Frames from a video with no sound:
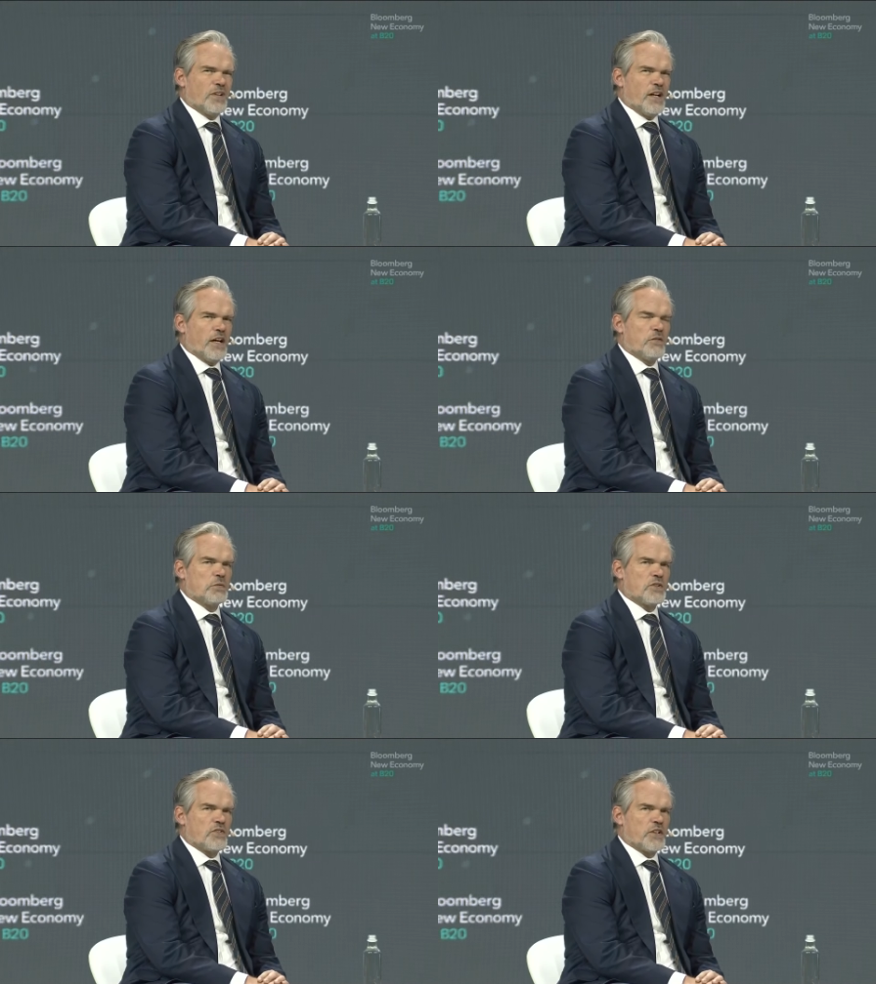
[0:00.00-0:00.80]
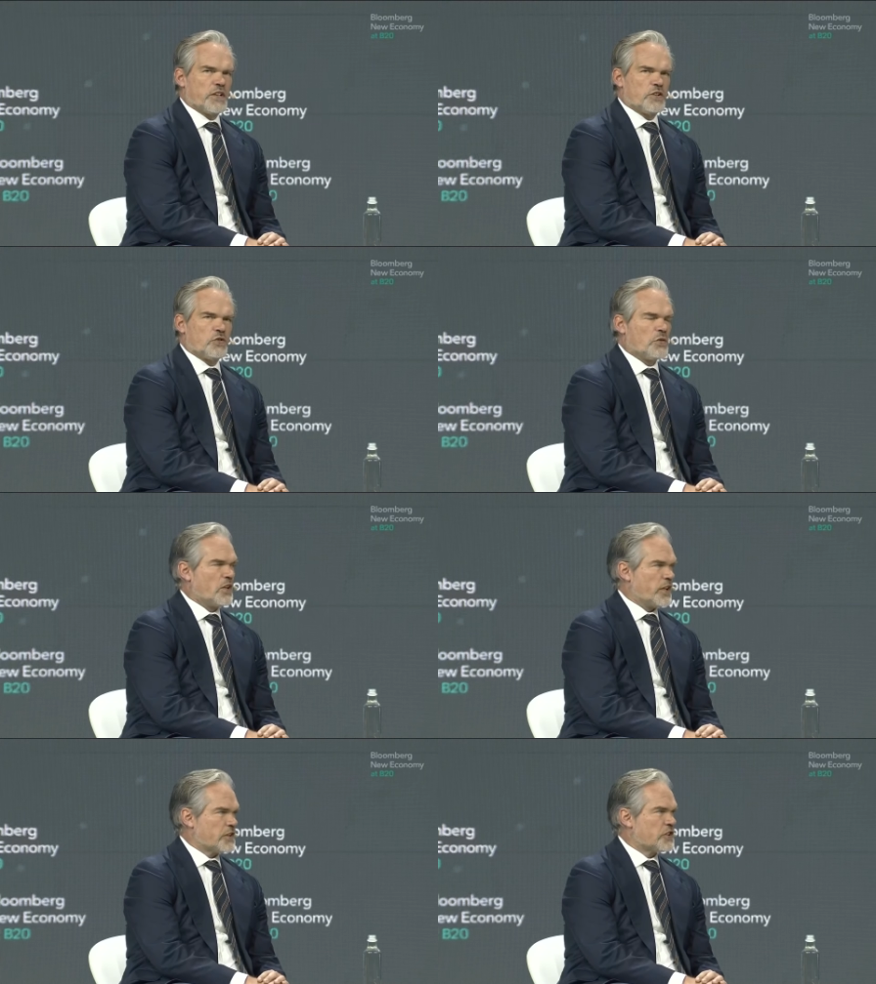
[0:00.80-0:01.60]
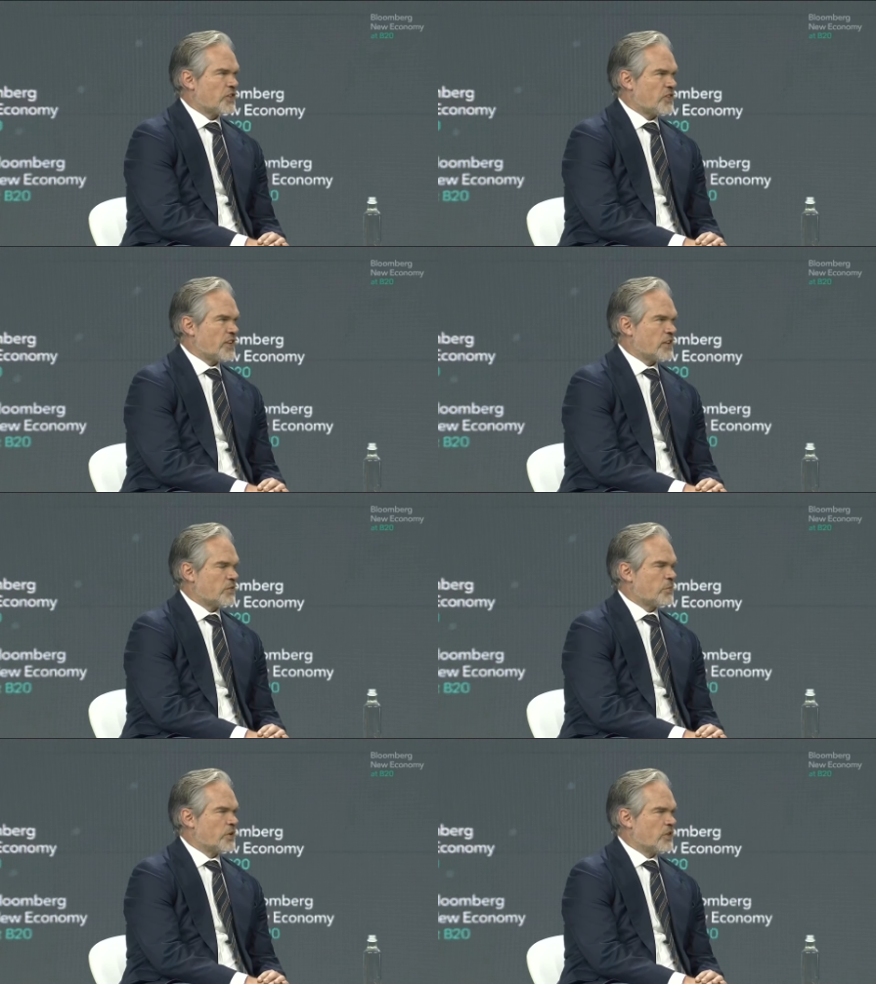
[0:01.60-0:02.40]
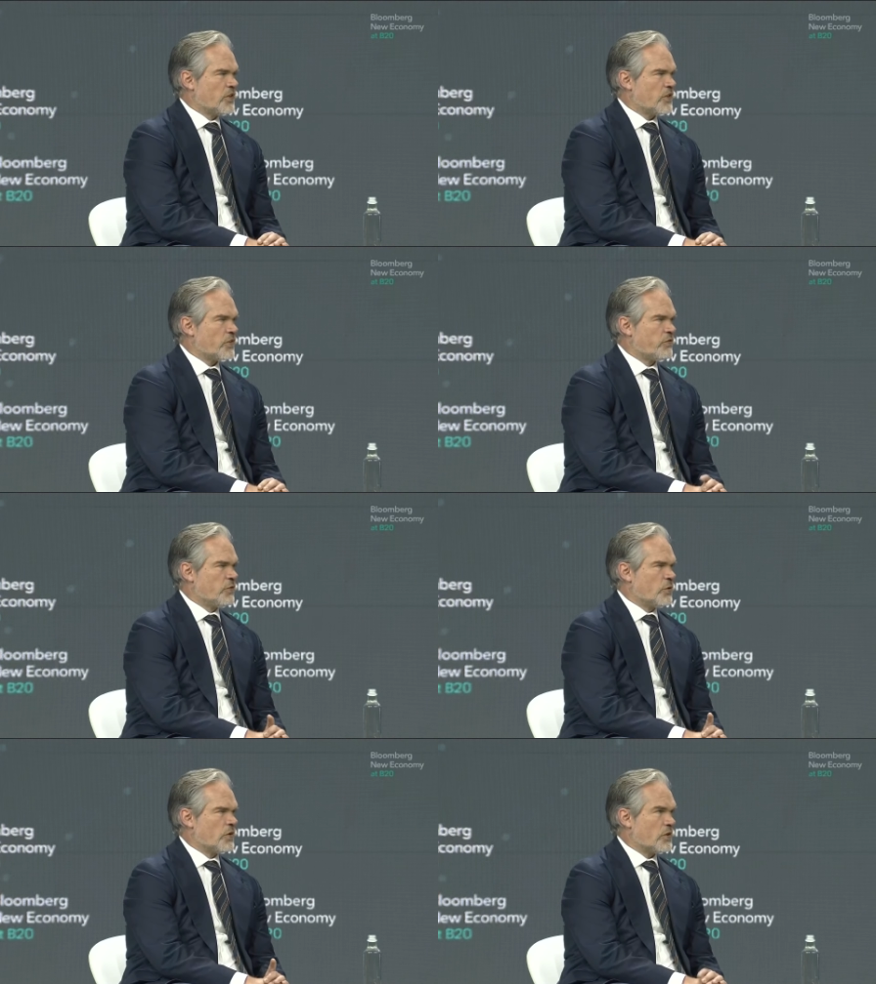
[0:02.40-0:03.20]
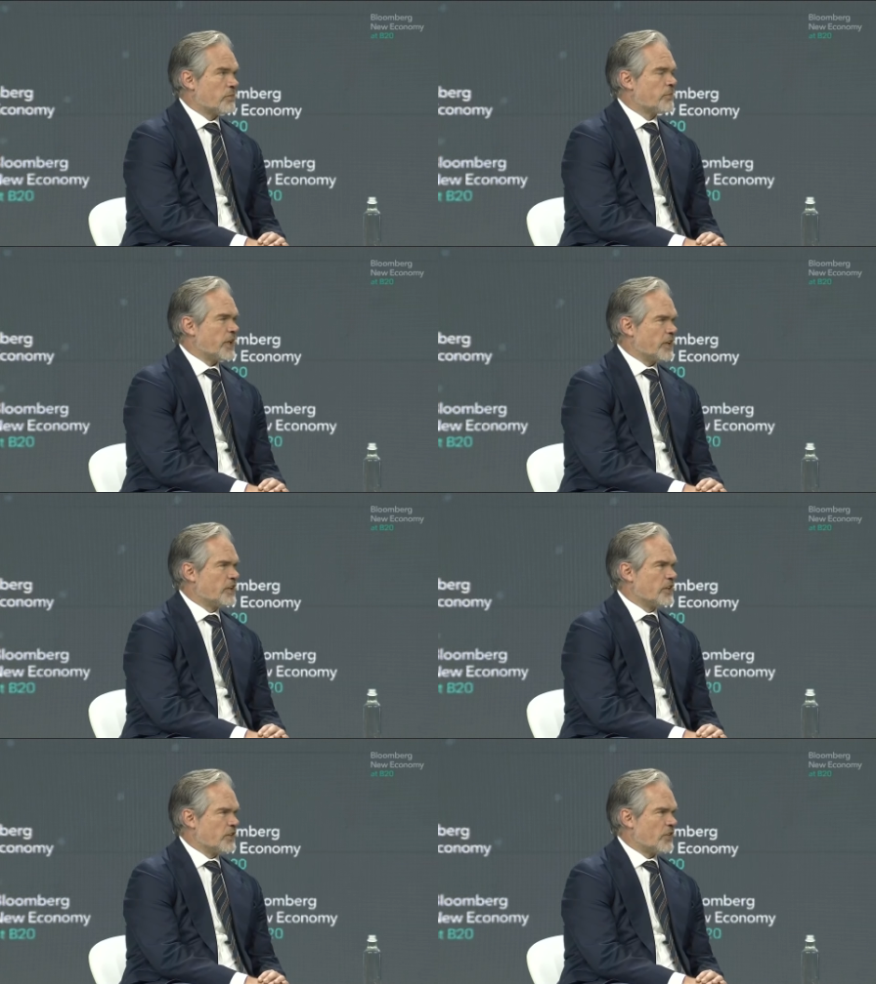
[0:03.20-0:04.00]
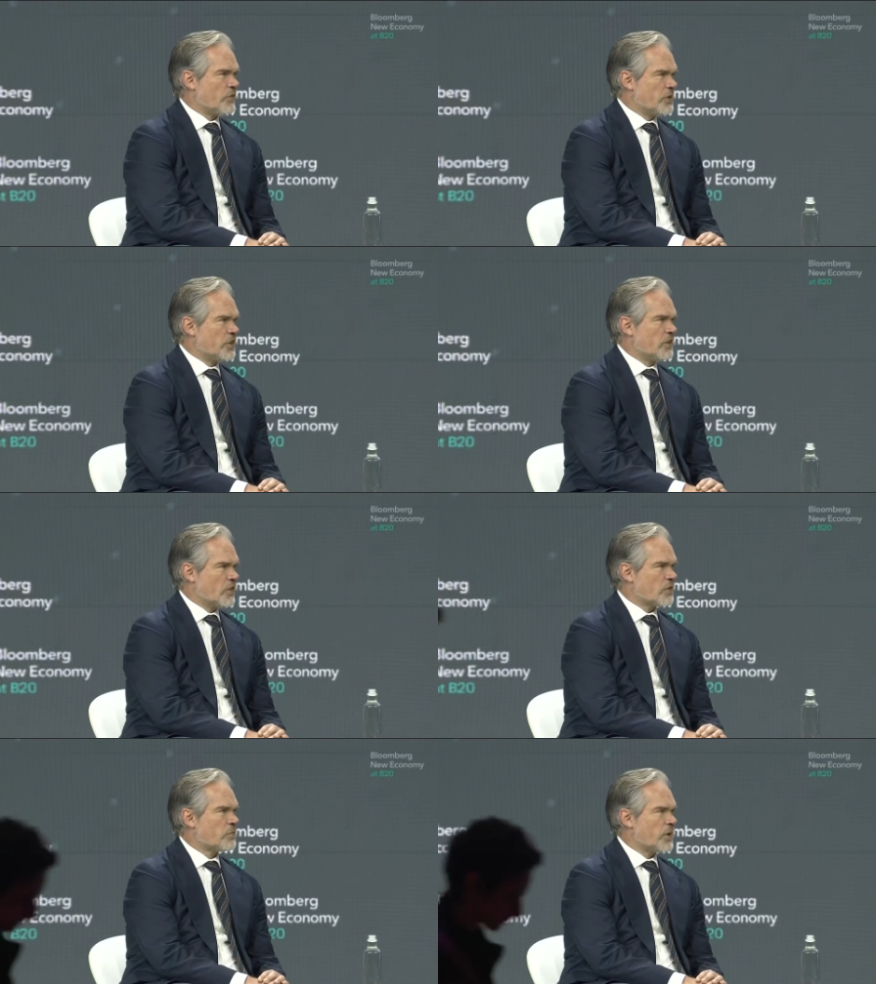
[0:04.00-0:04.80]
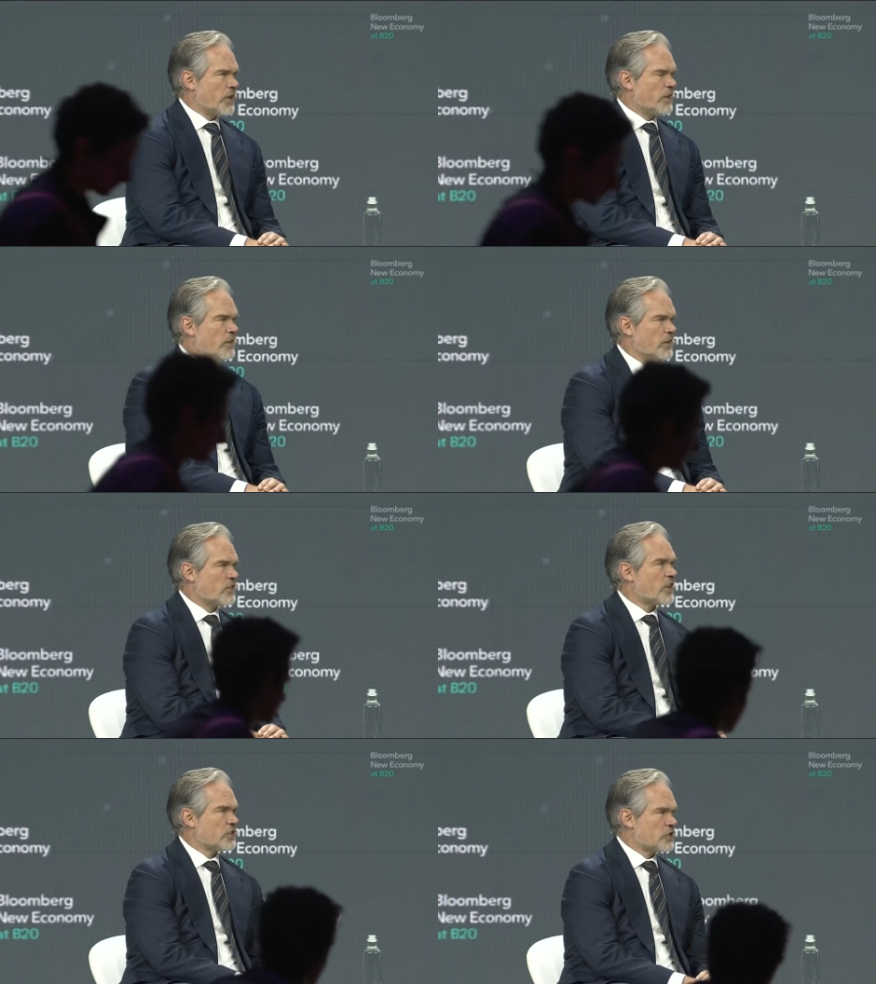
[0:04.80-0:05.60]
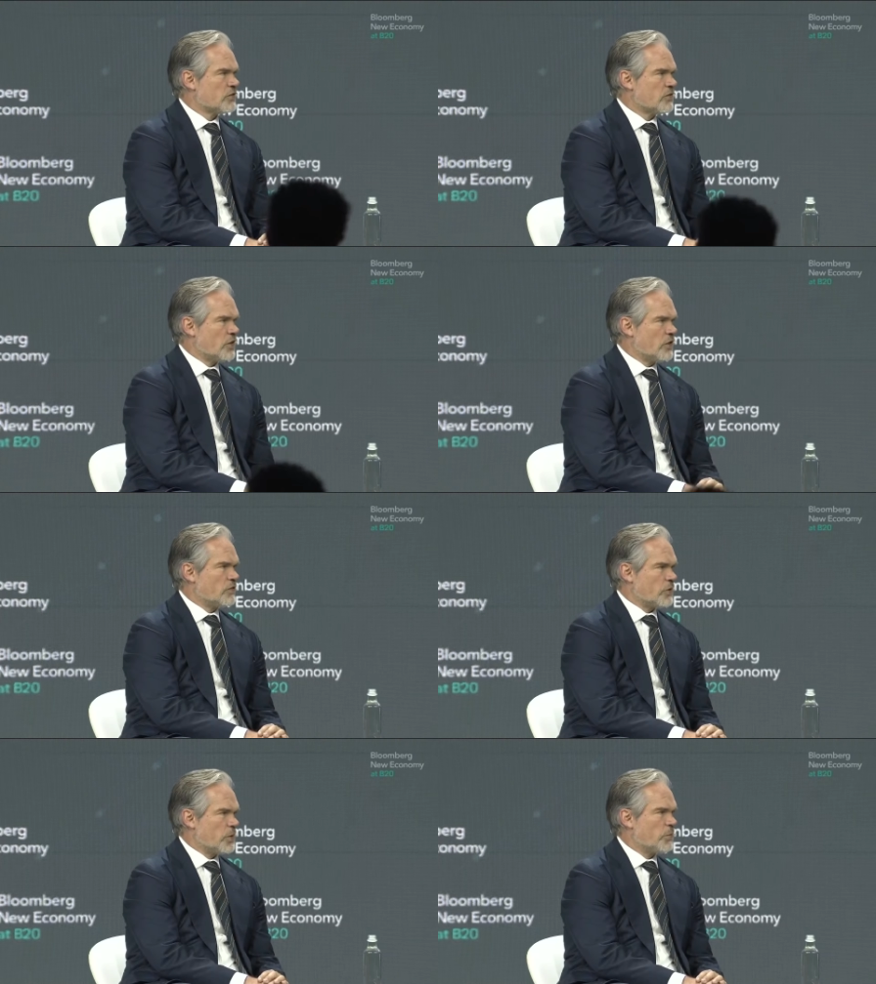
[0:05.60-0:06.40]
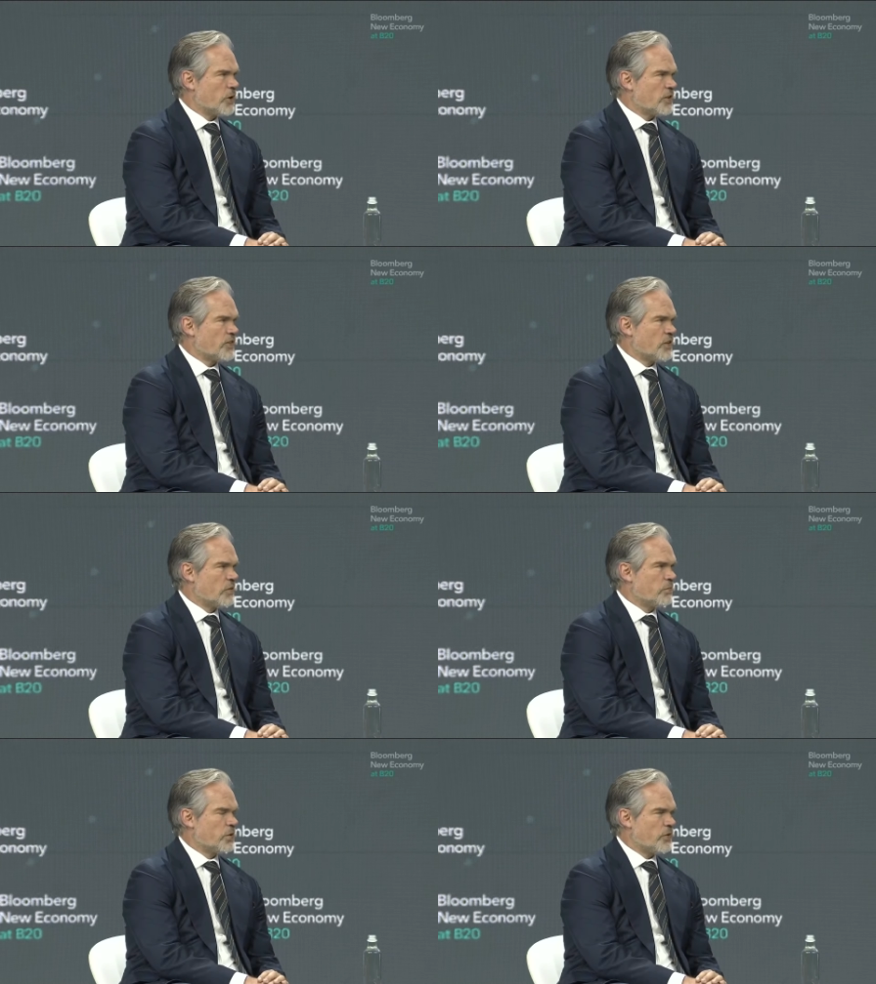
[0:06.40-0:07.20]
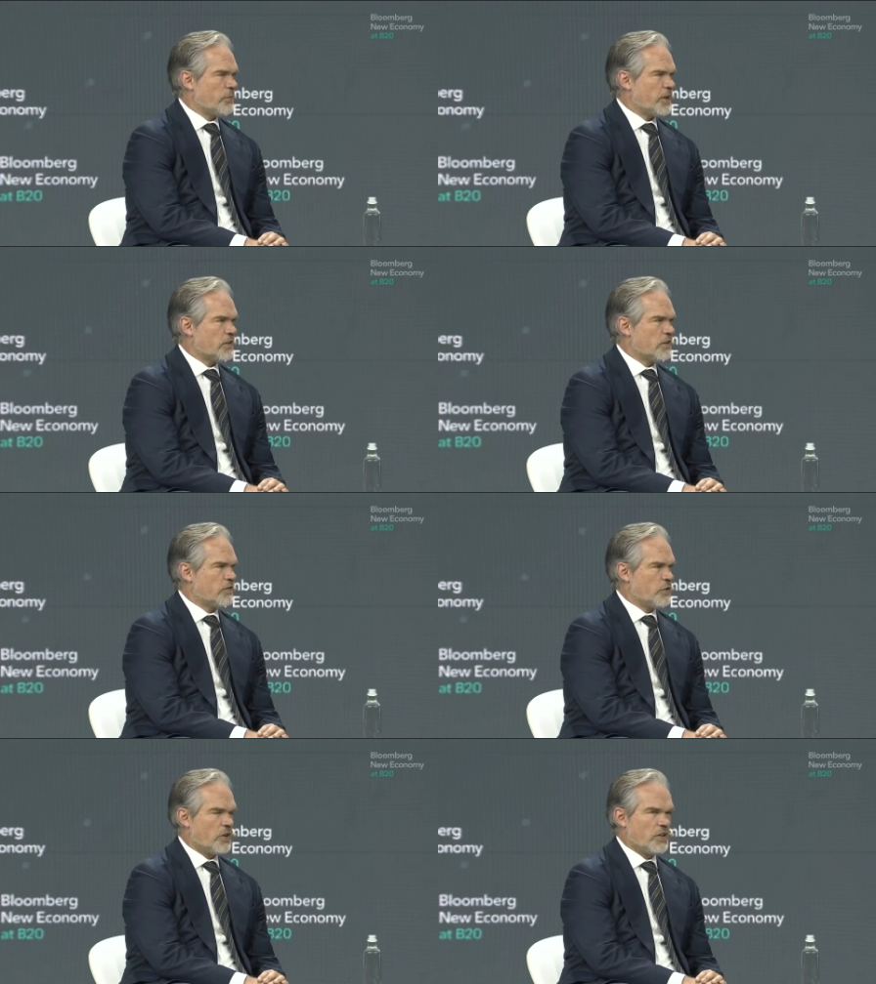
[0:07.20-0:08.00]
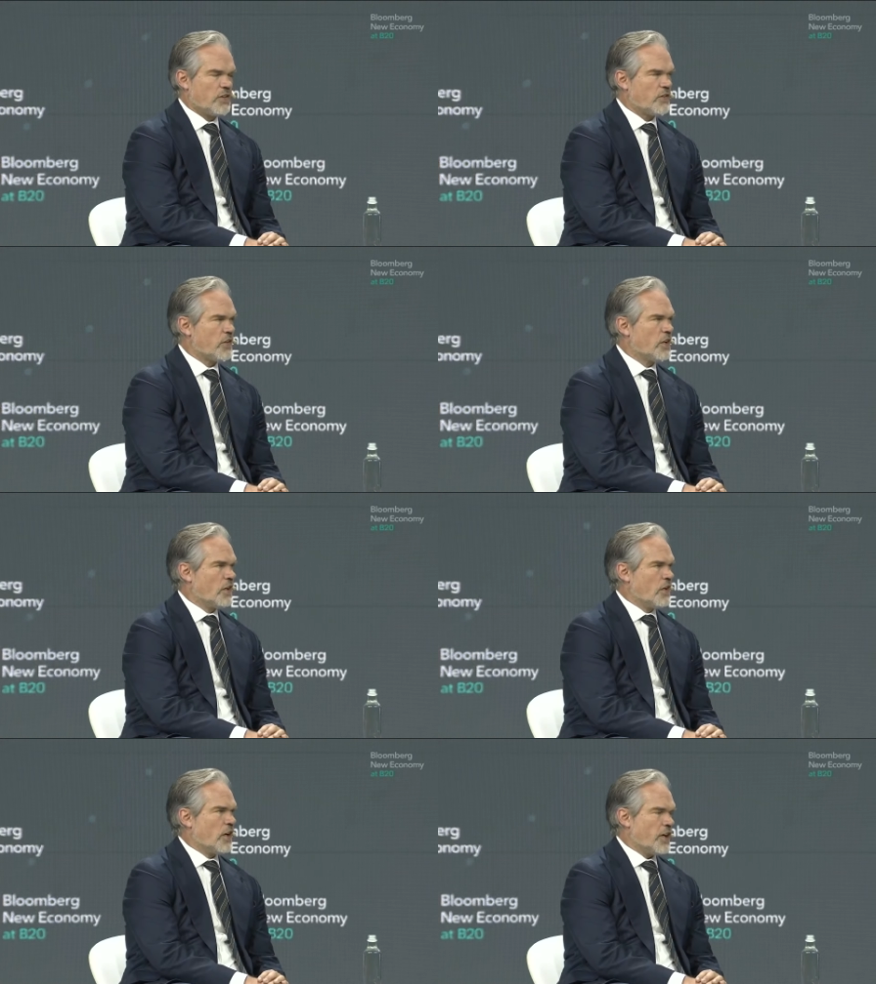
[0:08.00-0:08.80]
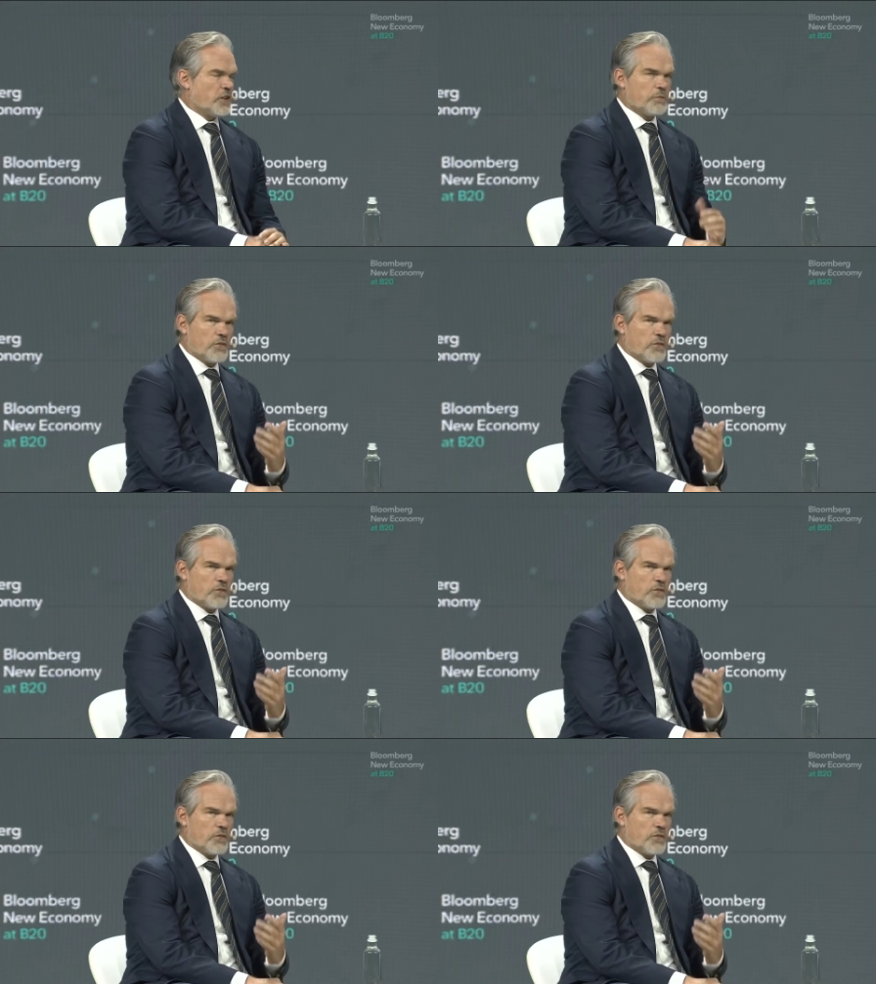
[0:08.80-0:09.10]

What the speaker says: I would say to a large extent because for many years we did not pay attention from a policy perspective to these items.